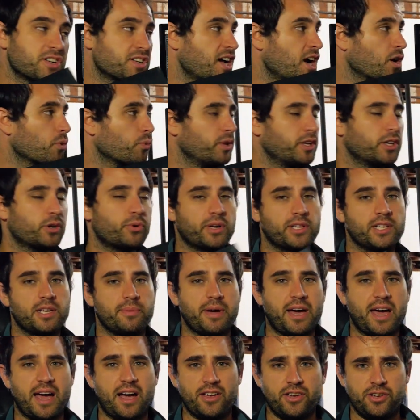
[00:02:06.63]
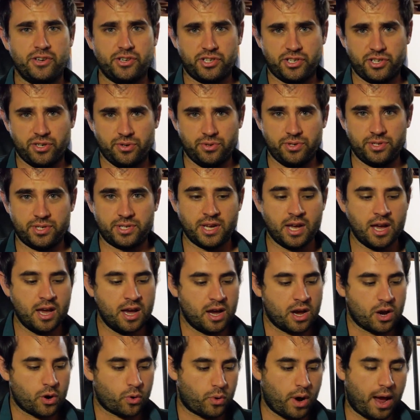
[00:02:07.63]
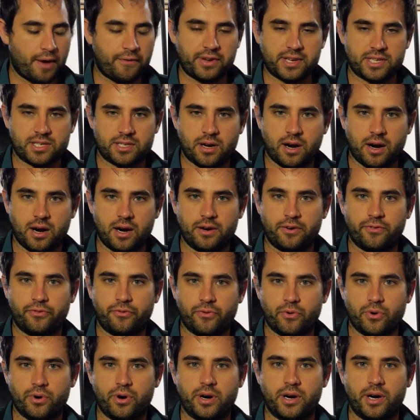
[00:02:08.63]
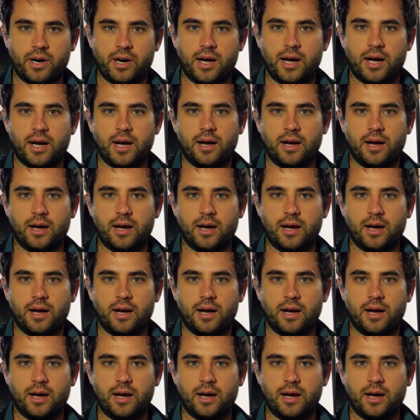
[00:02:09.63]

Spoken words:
talk really quickly about how you choose graphics card for